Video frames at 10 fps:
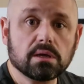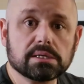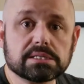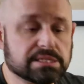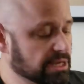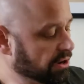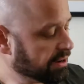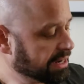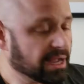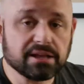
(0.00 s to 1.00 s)
This is the
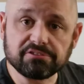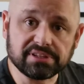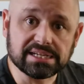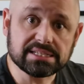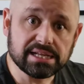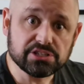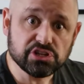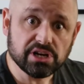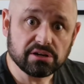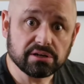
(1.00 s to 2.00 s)
REI FlexLight
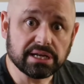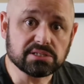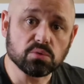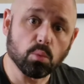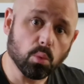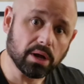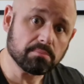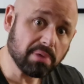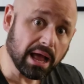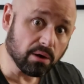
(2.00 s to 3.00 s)
chair. It's 1
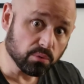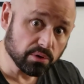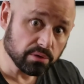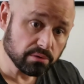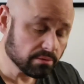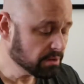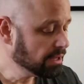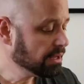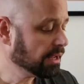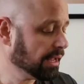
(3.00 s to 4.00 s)
pound
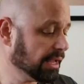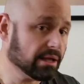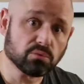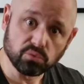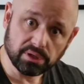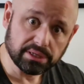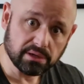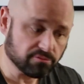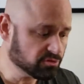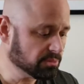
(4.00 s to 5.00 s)
and really
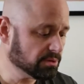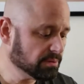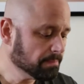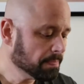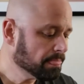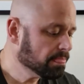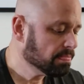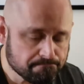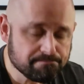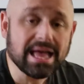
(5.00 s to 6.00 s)
comfortable.
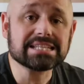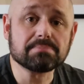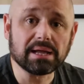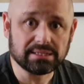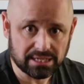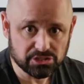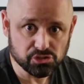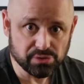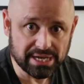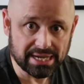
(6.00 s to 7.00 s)
That's my
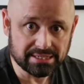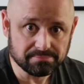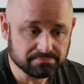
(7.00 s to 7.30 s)
luxury item.